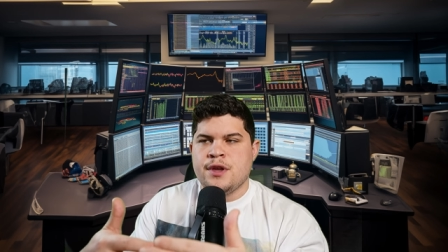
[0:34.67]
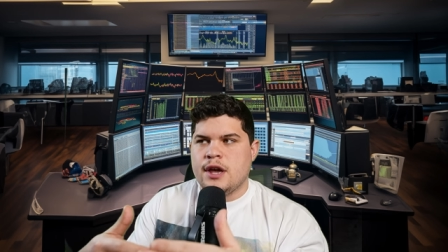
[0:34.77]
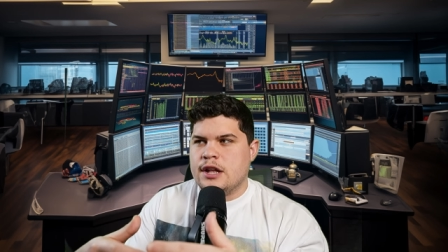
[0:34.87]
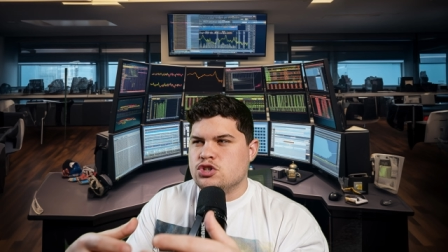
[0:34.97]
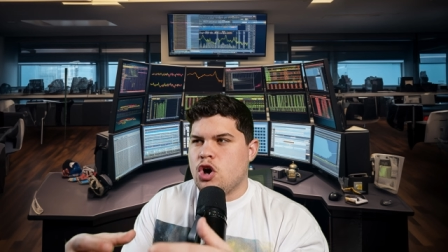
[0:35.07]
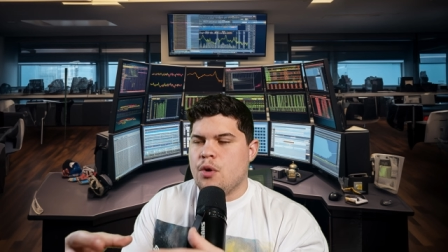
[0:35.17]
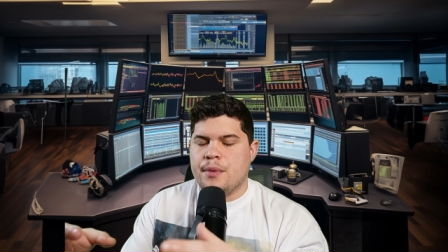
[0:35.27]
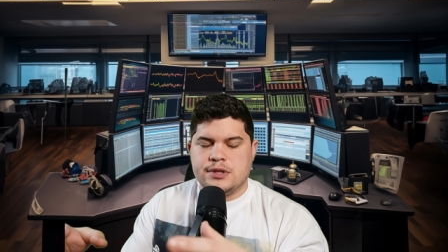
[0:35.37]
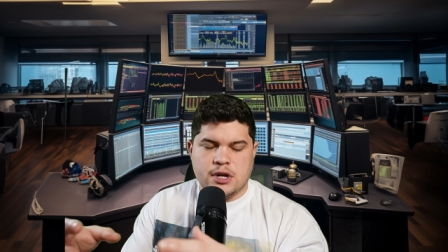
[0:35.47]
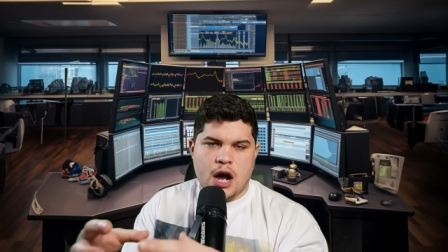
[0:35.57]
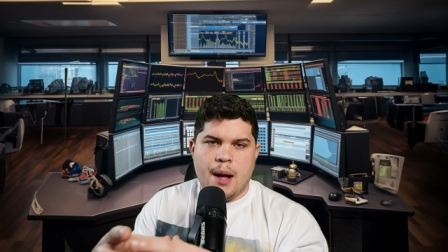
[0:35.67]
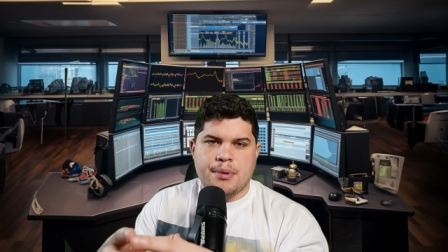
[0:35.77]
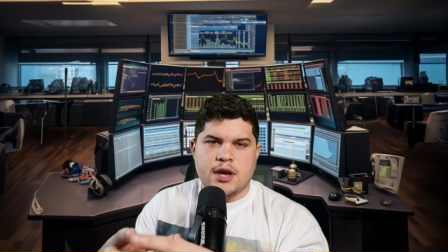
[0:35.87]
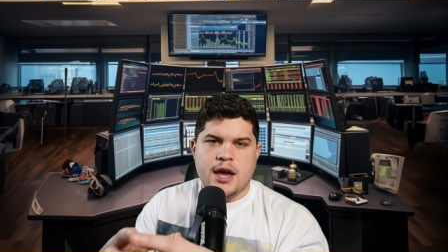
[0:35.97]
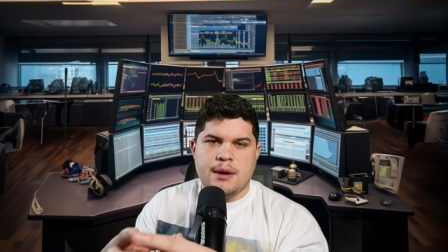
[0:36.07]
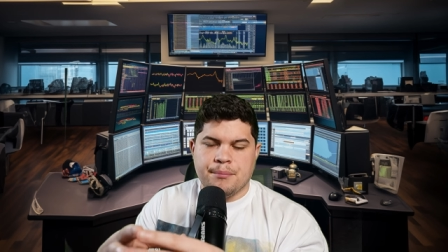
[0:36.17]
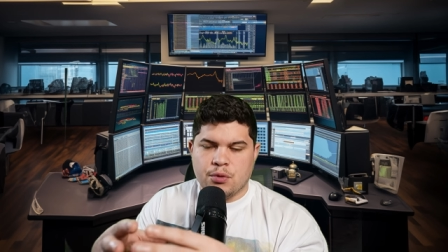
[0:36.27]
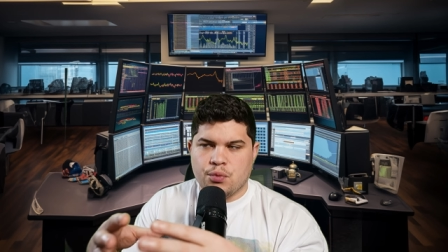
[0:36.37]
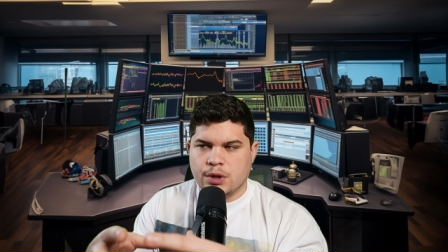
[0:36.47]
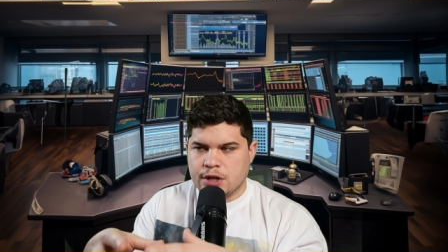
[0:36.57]
It's all meant to complicate, but
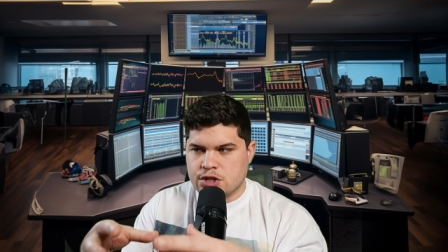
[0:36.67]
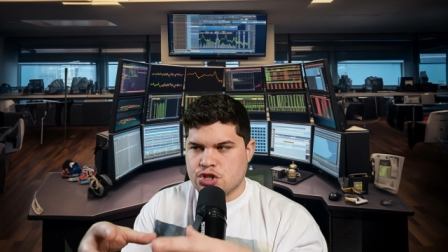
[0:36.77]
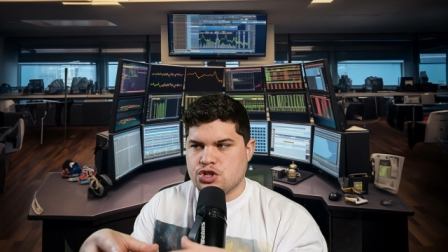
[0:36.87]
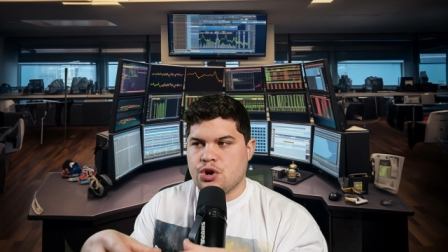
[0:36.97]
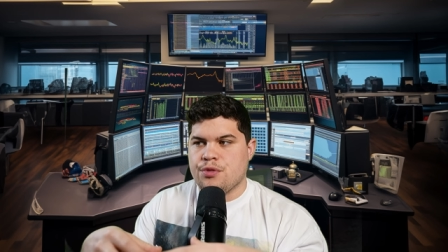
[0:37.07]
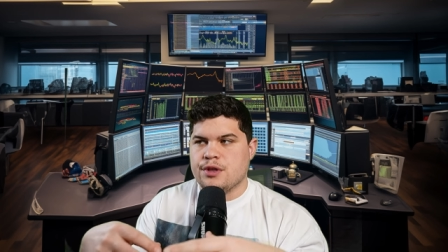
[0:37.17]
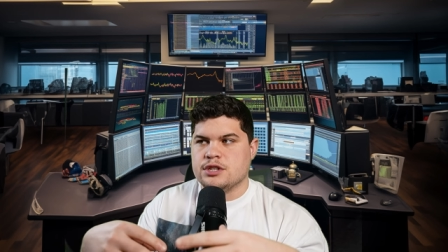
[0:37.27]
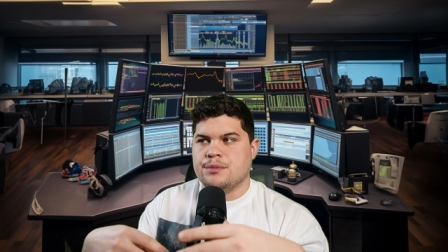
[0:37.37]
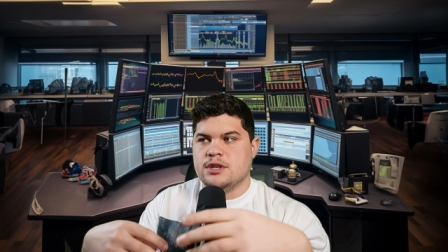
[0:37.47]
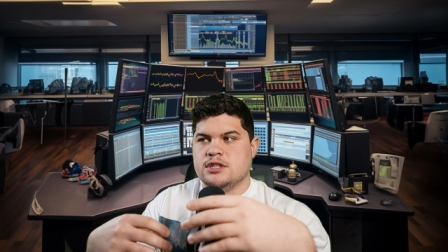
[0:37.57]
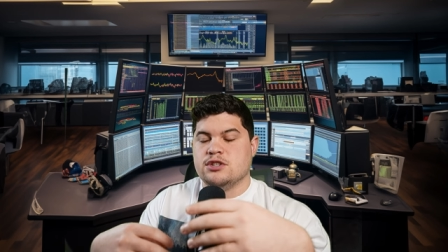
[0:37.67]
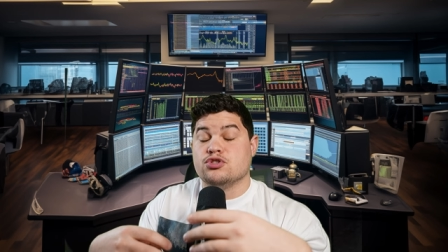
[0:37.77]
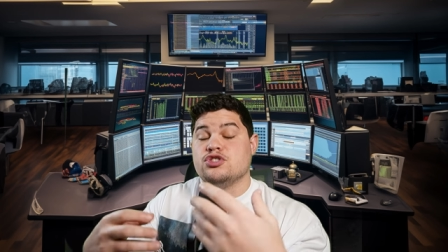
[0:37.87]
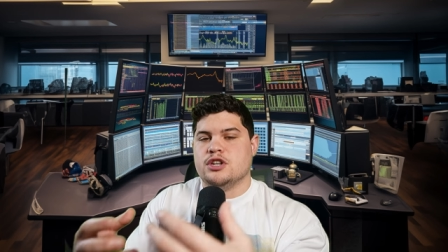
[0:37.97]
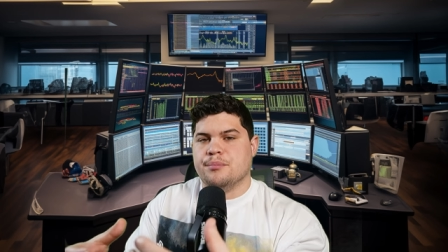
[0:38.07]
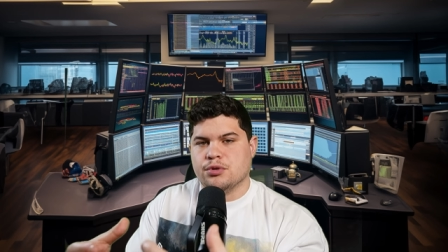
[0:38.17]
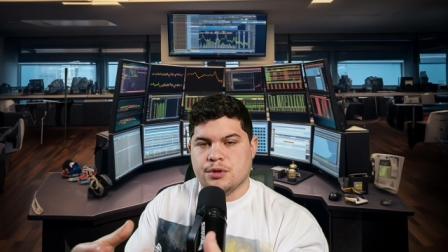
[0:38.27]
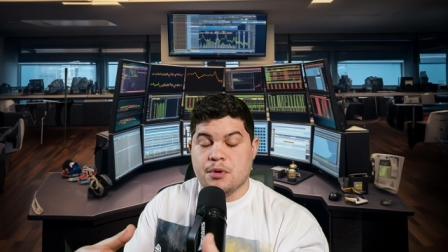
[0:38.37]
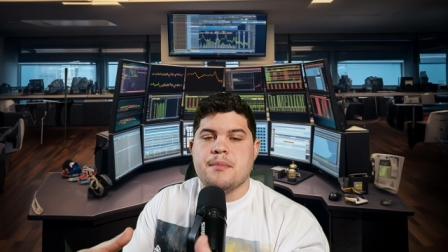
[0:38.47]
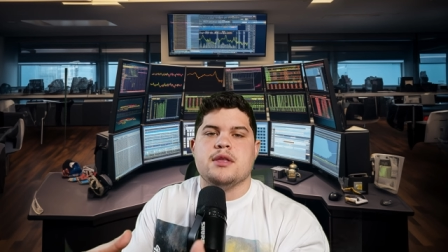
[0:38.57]
really it's to show that some of these things are simpler than
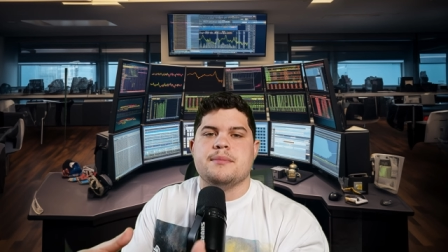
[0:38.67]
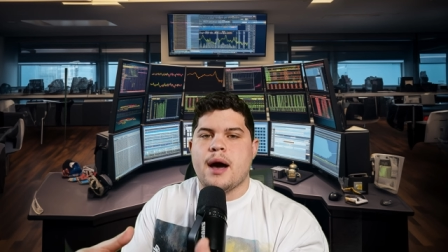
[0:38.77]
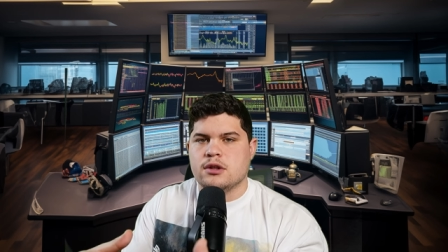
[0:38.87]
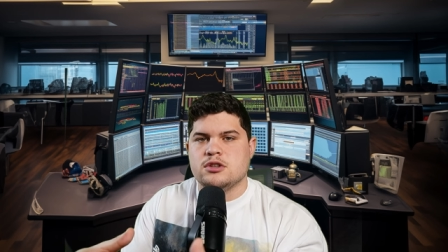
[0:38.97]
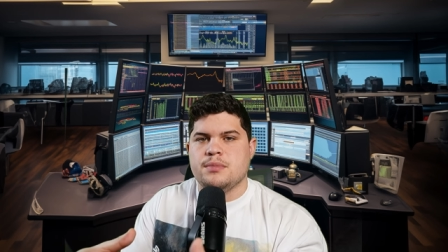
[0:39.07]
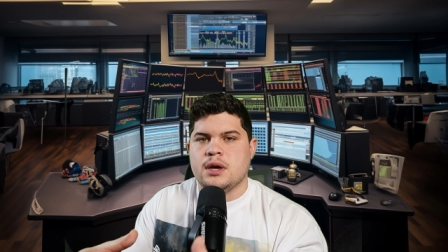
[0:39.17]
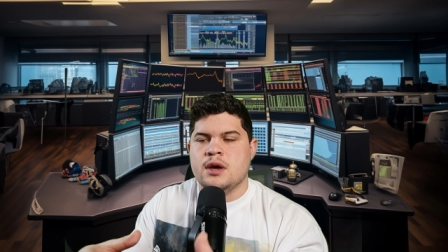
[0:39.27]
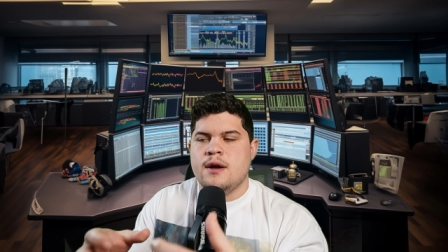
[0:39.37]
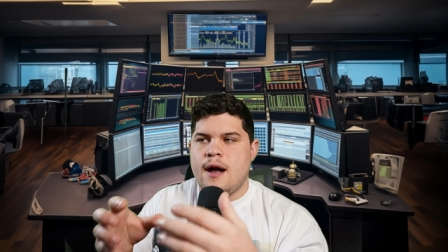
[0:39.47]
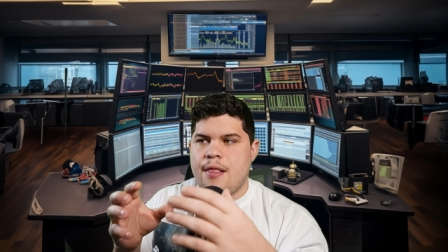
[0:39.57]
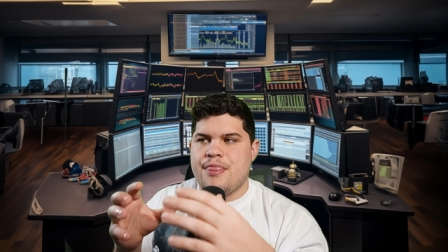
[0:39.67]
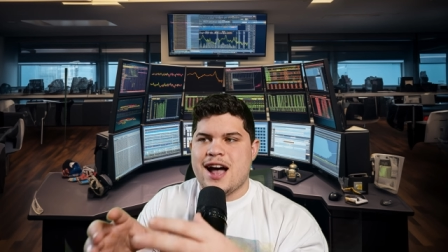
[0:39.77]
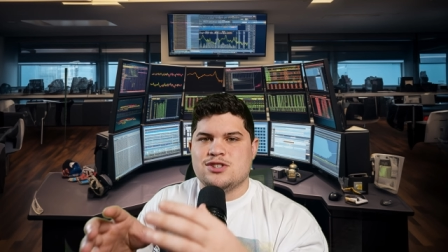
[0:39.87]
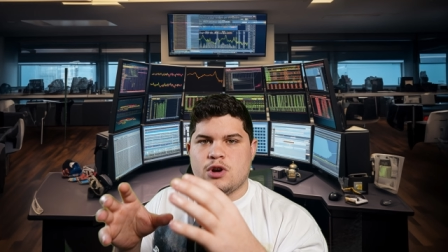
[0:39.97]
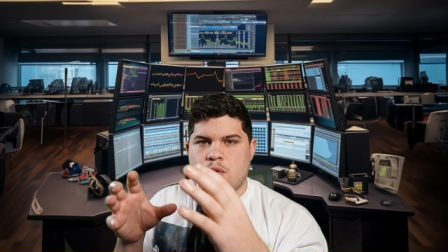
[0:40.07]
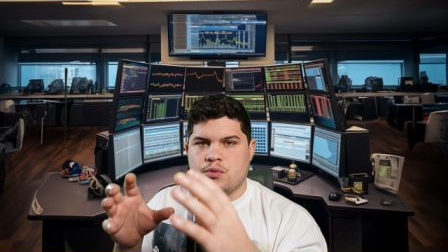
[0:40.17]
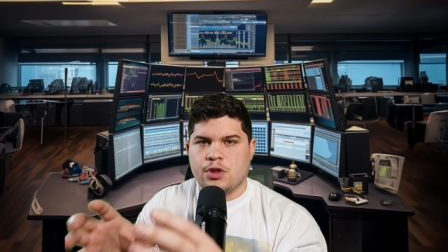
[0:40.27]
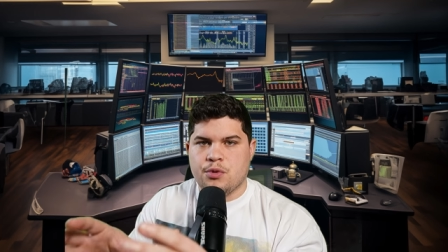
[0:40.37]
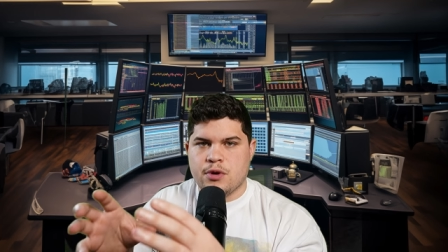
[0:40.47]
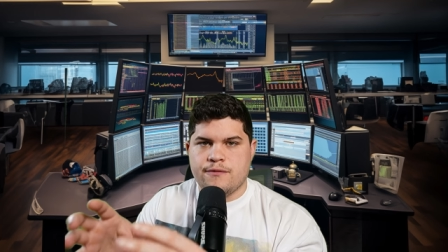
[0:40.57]
we make them out to be. And that's what I
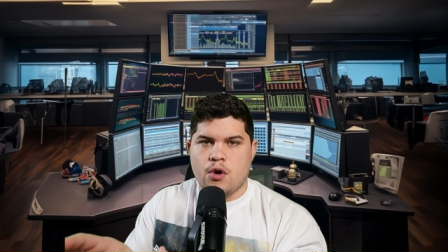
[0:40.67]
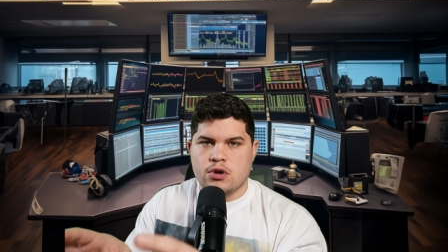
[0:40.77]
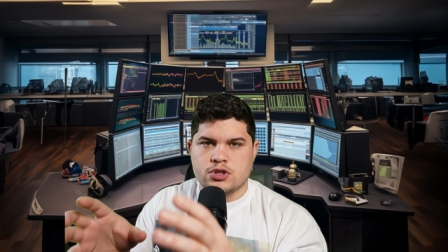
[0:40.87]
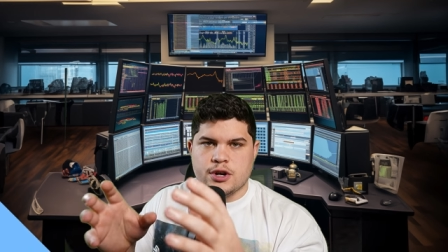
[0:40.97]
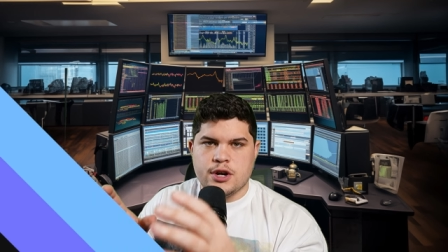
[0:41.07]
really want to focus on